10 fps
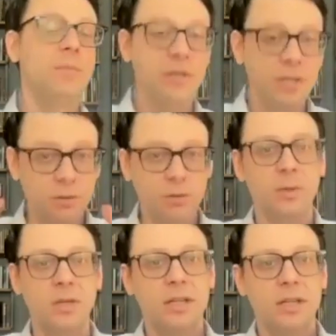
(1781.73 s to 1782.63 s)
But
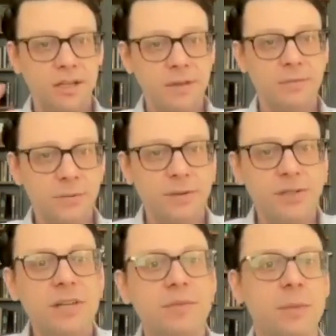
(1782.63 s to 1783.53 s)
you, if you've
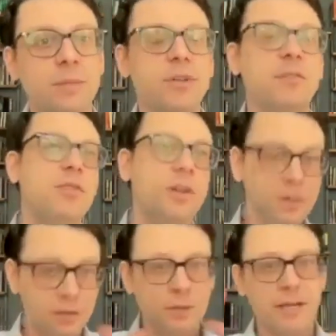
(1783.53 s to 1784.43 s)
achieved that point of struggle,
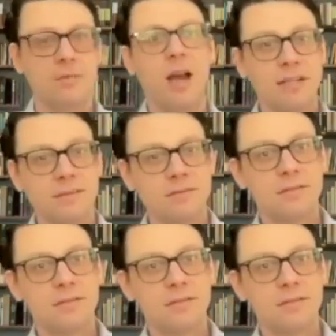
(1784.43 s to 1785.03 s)
you're doing it right.